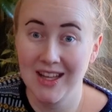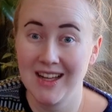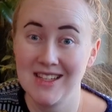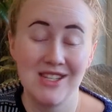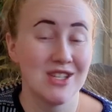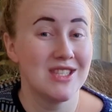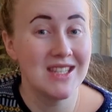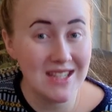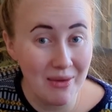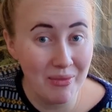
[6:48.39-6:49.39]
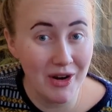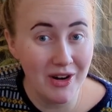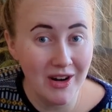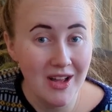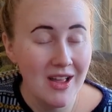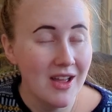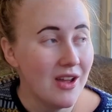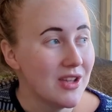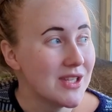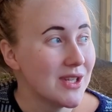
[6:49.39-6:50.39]
And it's just December,
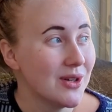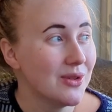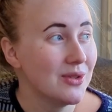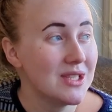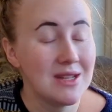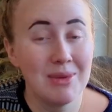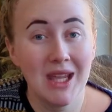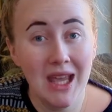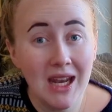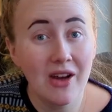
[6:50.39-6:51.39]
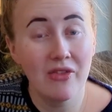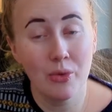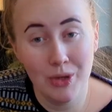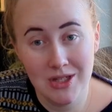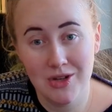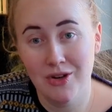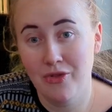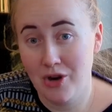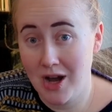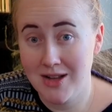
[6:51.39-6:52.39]
so it's the beginning of the winter
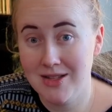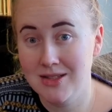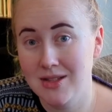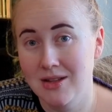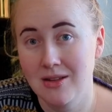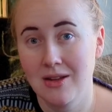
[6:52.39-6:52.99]
for us.